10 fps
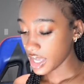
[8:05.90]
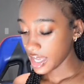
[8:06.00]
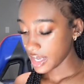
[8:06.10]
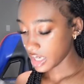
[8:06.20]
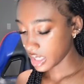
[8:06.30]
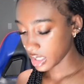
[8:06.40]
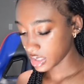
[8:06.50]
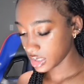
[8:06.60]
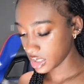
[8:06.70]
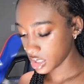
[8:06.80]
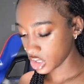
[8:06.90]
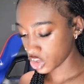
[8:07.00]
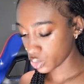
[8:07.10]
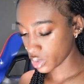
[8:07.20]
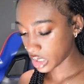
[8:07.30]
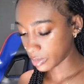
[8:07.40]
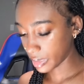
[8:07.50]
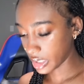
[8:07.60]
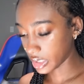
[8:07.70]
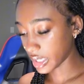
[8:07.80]
next, this is just where I
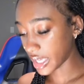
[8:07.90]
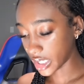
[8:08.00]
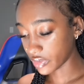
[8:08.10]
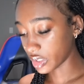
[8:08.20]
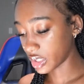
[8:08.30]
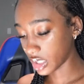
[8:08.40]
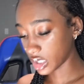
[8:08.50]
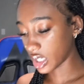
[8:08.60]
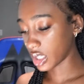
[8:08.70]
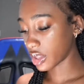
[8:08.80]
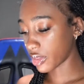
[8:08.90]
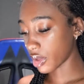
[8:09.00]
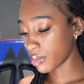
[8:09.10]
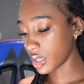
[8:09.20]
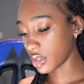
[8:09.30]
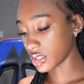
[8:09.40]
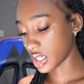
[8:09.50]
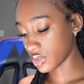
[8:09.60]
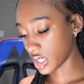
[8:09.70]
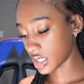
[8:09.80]
make everything, like thumbnails,
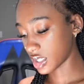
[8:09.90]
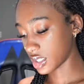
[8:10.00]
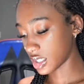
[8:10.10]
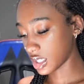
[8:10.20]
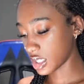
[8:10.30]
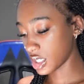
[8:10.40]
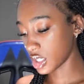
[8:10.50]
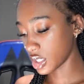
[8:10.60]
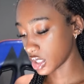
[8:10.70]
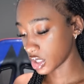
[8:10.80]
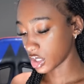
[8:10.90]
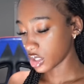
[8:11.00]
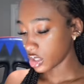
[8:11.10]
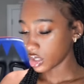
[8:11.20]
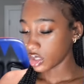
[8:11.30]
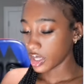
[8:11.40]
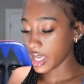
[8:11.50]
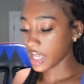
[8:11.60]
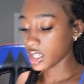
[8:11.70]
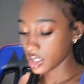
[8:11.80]
as you guys can see here,
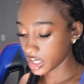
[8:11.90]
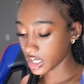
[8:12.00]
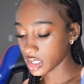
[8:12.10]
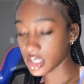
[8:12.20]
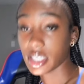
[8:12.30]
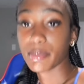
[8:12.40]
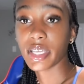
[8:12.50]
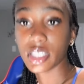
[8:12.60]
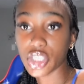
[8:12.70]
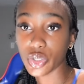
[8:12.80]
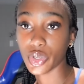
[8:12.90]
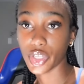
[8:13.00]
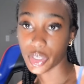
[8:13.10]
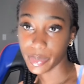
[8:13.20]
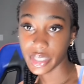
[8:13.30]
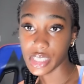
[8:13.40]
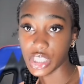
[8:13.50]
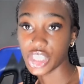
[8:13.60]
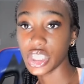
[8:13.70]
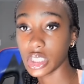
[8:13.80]
edit things to make sure they're
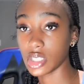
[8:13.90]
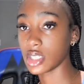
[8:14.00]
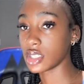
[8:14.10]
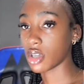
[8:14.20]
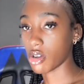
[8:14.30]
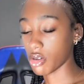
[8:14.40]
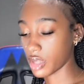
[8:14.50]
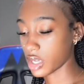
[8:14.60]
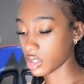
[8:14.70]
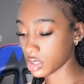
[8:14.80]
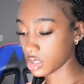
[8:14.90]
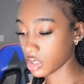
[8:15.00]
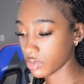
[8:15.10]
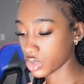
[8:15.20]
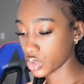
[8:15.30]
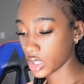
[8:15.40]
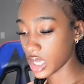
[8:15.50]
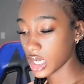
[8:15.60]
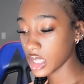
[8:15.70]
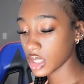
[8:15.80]
PNGs, all that good stuff. So
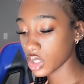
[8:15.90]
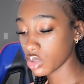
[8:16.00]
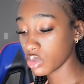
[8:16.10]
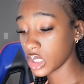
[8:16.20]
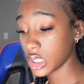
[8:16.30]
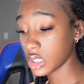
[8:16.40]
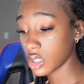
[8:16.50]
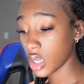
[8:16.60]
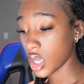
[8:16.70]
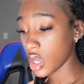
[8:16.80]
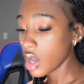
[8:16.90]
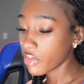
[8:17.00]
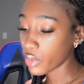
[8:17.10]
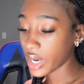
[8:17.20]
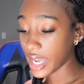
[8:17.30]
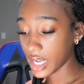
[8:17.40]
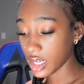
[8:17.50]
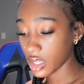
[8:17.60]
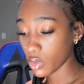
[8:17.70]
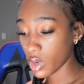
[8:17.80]
anything you need for
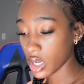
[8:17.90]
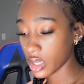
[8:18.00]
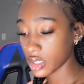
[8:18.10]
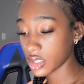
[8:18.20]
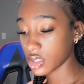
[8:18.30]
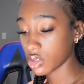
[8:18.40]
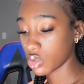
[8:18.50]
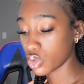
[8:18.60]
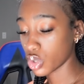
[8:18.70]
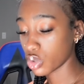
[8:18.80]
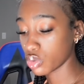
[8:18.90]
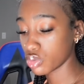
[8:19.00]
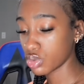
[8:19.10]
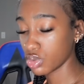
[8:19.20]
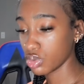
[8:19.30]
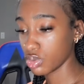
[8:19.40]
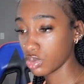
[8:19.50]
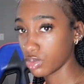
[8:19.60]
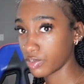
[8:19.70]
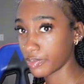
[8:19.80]
editing wise, go to